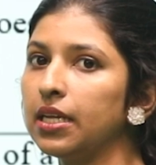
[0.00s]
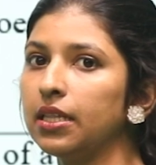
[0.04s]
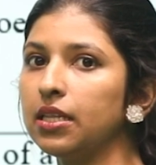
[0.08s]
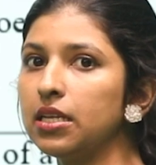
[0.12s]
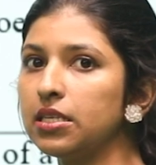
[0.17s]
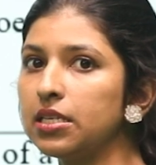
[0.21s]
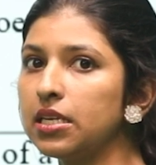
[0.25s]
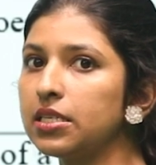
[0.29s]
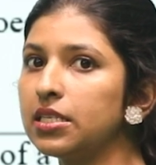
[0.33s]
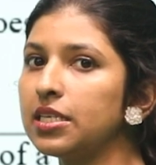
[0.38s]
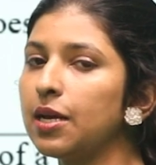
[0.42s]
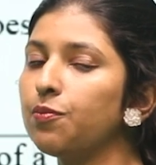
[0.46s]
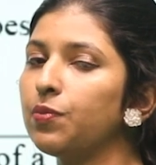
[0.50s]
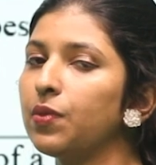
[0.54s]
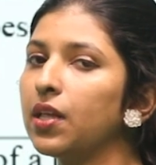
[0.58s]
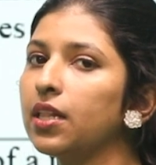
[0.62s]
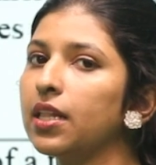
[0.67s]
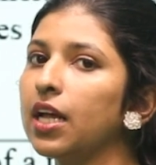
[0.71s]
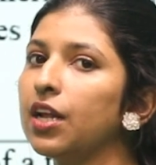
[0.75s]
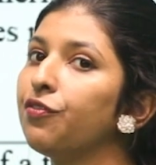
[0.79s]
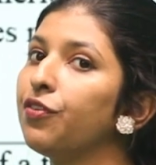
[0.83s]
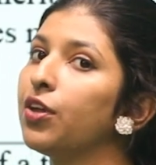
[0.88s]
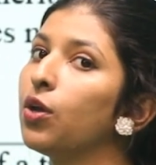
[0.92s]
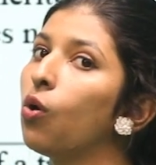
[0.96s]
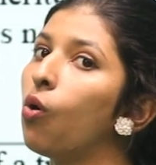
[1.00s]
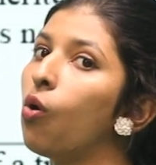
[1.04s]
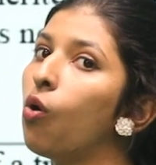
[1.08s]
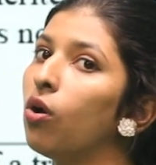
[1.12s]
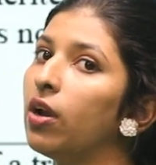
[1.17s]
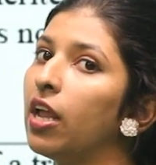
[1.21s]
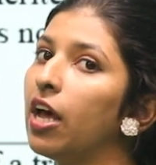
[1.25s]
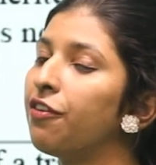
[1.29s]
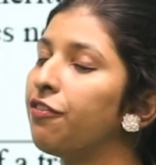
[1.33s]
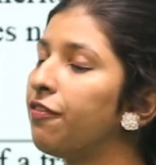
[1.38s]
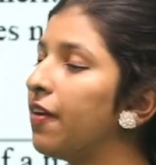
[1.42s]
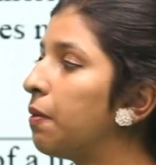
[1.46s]
This is something that we
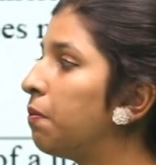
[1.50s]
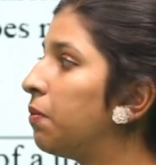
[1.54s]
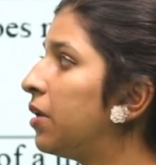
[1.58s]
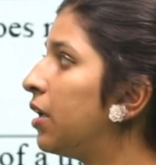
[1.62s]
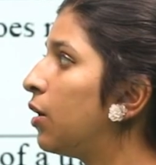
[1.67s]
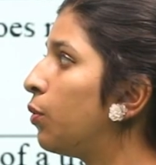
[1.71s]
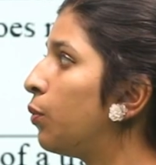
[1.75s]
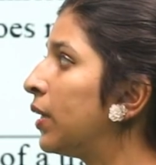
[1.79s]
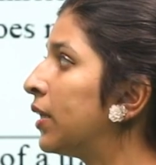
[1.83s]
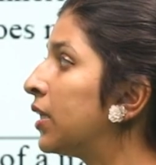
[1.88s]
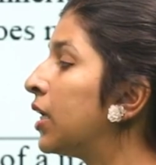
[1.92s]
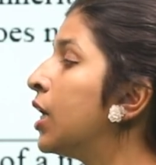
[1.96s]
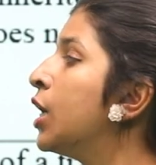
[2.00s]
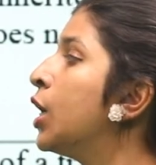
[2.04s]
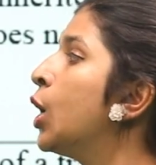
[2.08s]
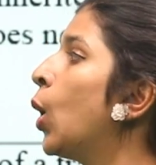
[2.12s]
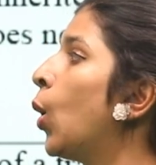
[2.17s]
all are familiar with.